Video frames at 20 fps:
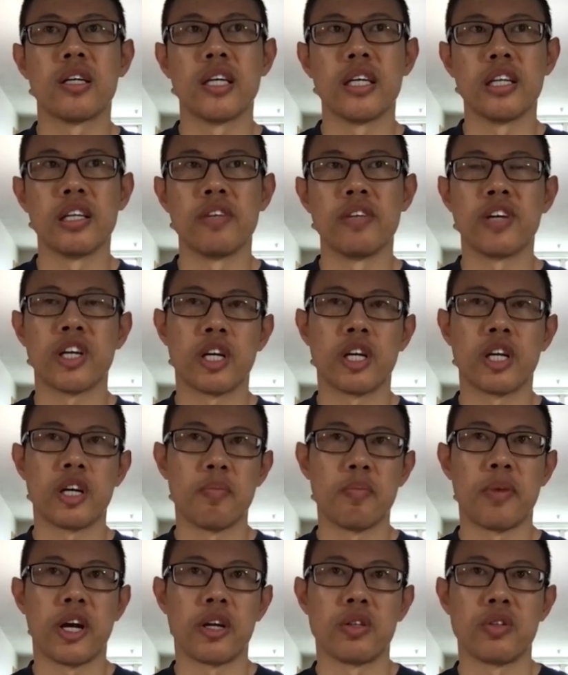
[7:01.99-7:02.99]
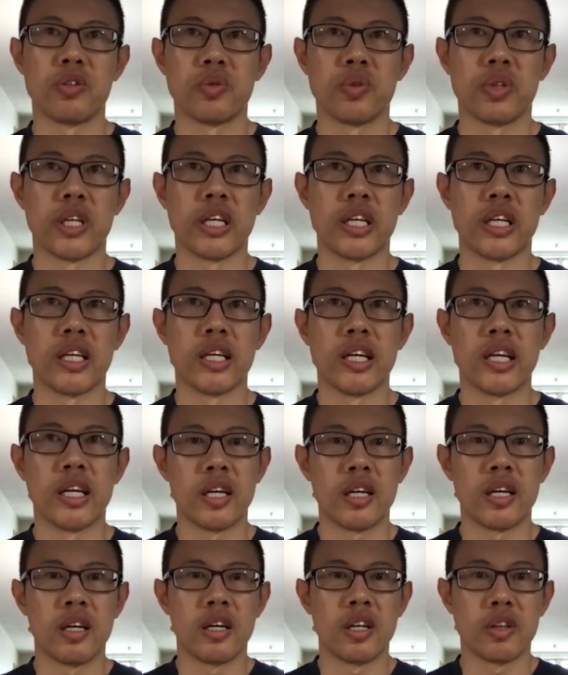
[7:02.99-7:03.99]
even compared to the
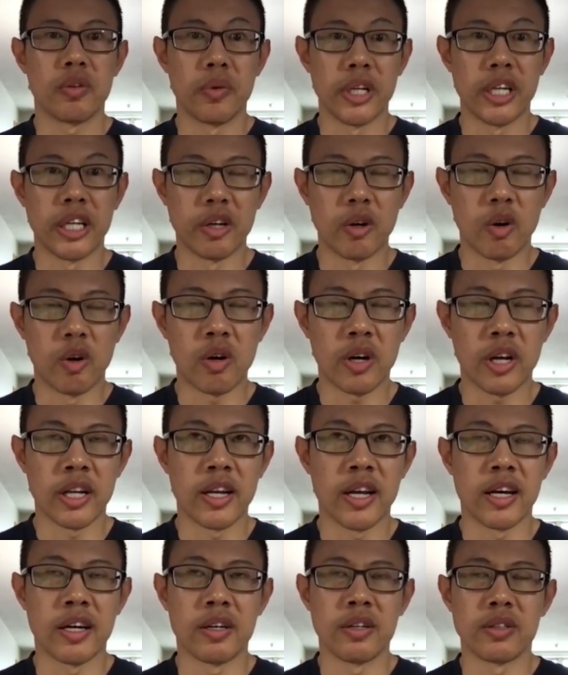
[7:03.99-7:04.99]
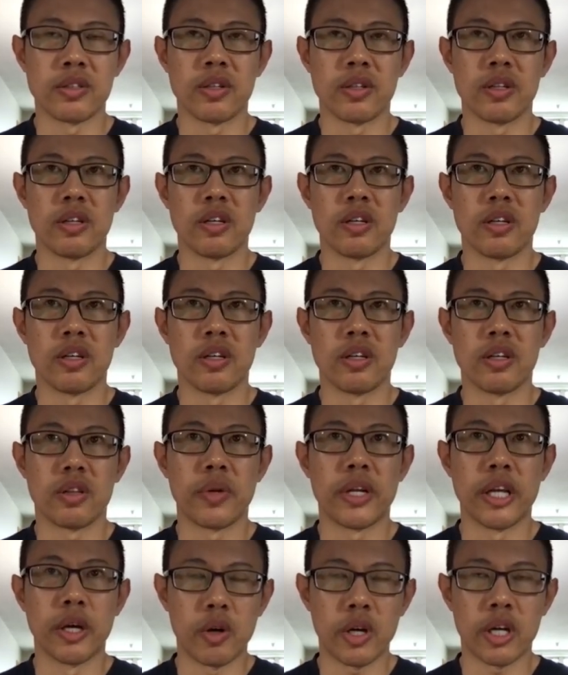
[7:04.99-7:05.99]
3D
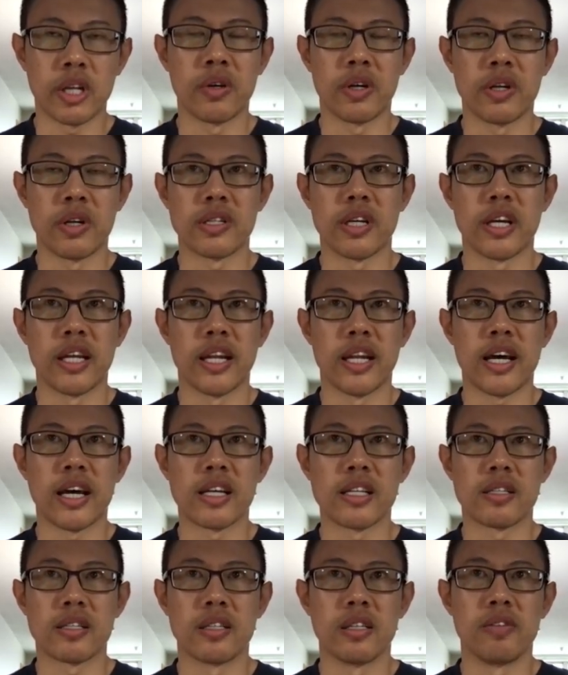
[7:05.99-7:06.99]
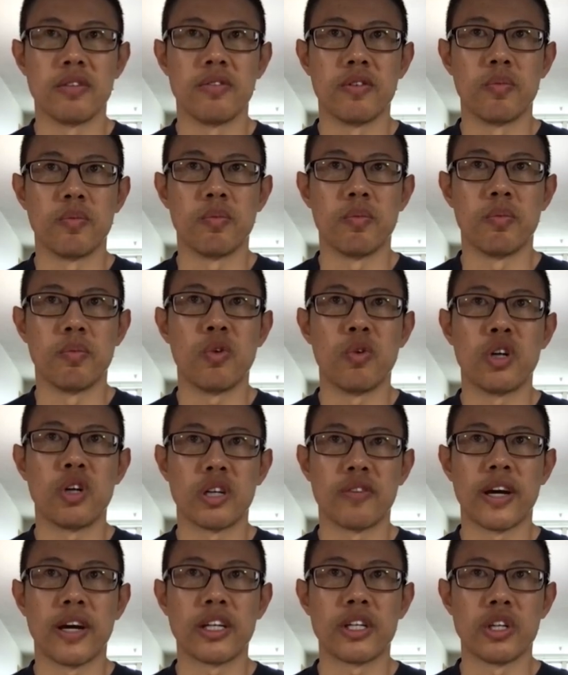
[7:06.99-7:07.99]
organoids, it has more
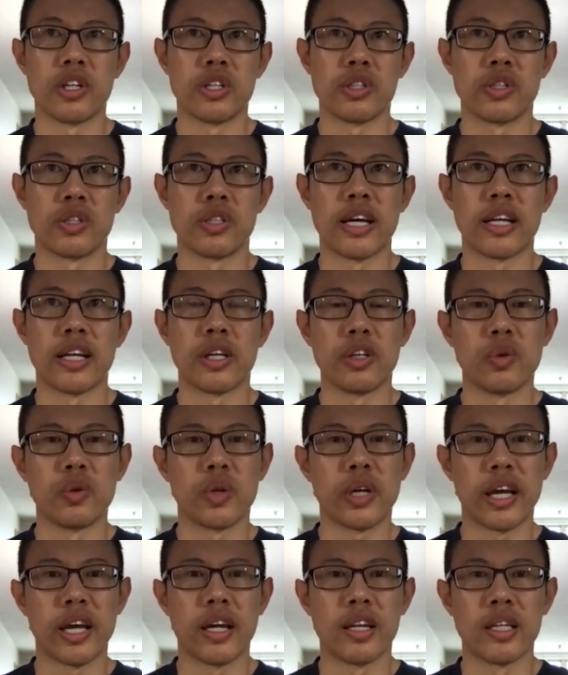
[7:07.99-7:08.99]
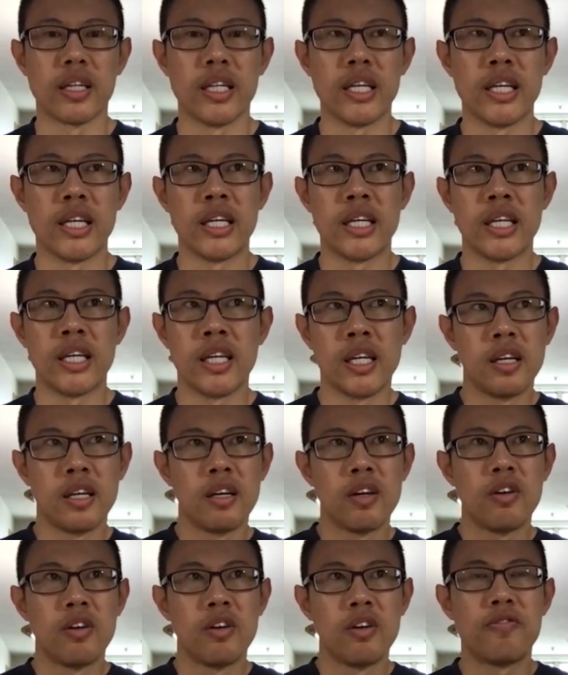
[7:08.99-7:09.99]
advantages that you can
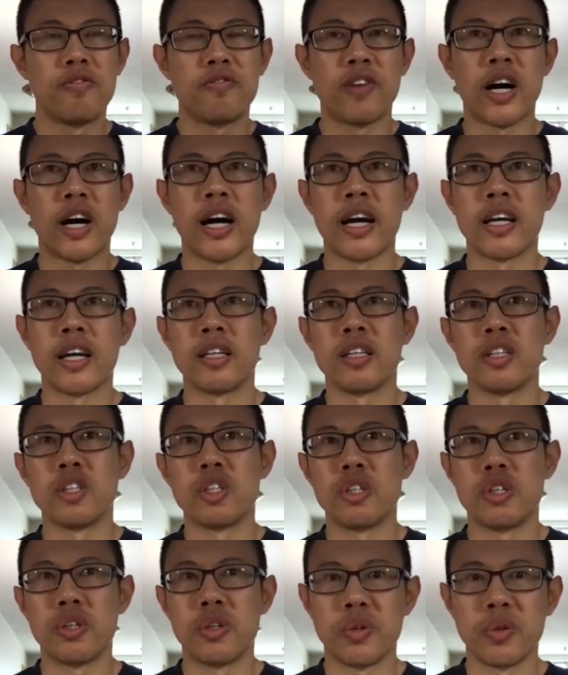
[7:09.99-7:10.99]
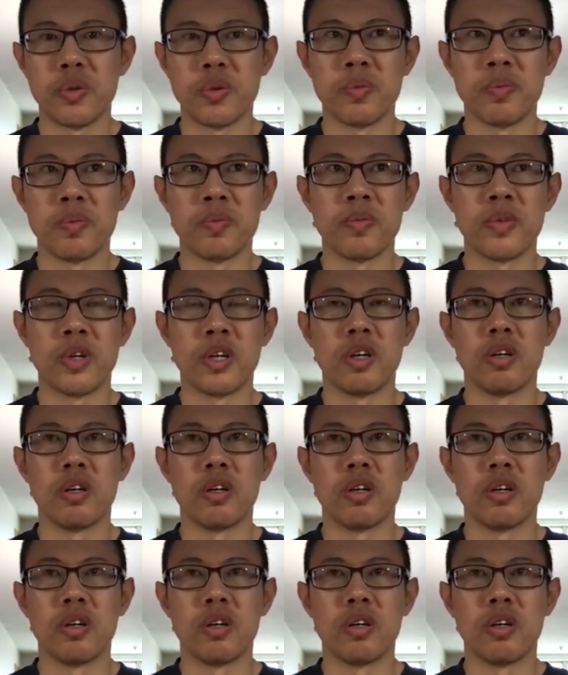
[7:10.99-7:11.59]
fine tune